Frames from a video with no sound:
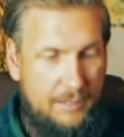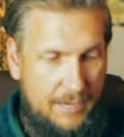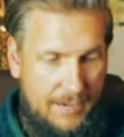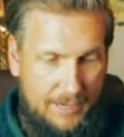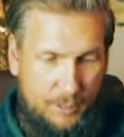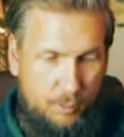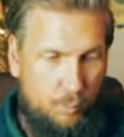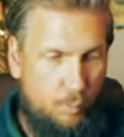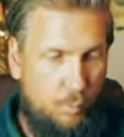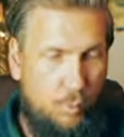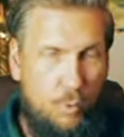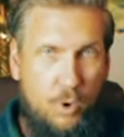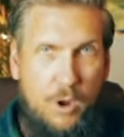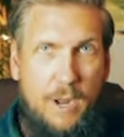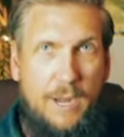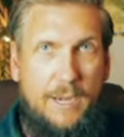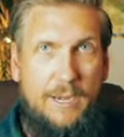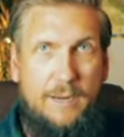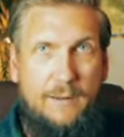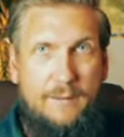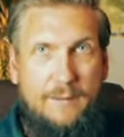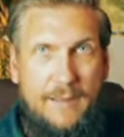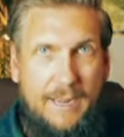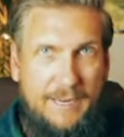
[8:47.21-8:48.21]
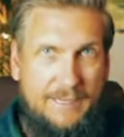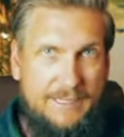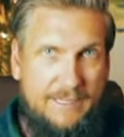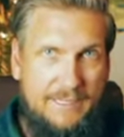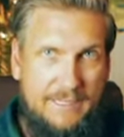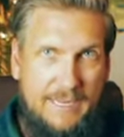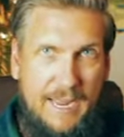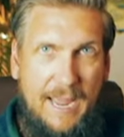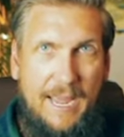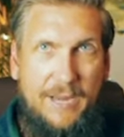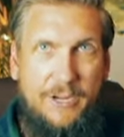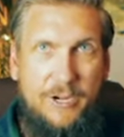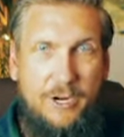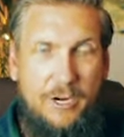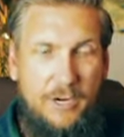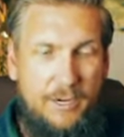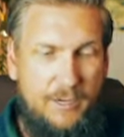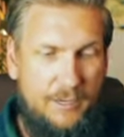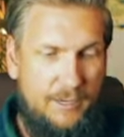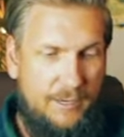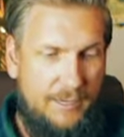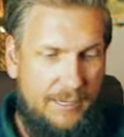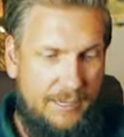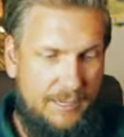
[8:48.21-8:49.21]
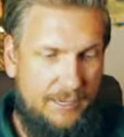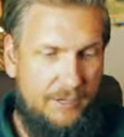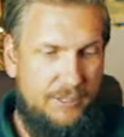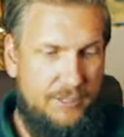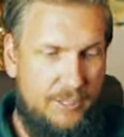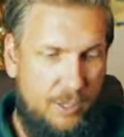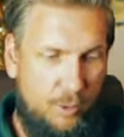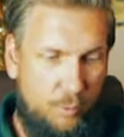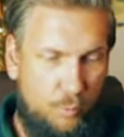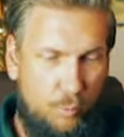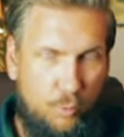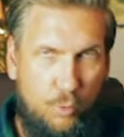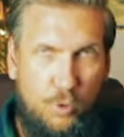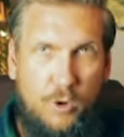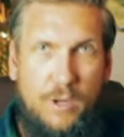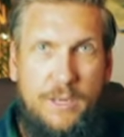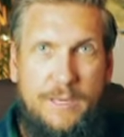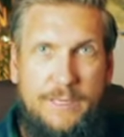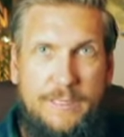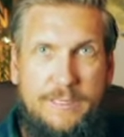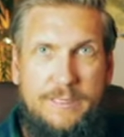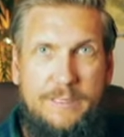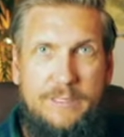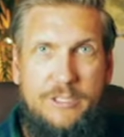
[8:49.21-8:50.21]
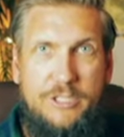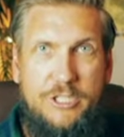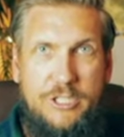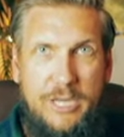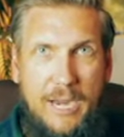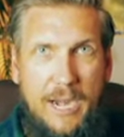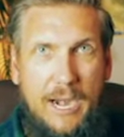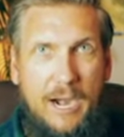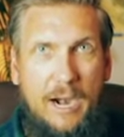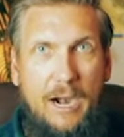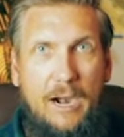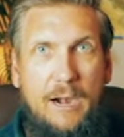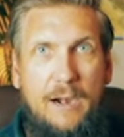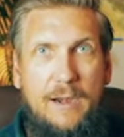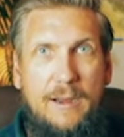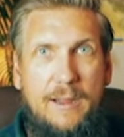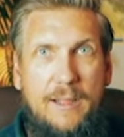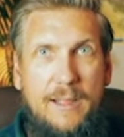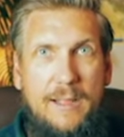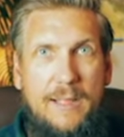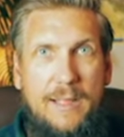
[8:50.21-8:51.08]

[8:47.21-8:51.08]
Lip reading: Like, wood. Like, standard, here's a wood chair.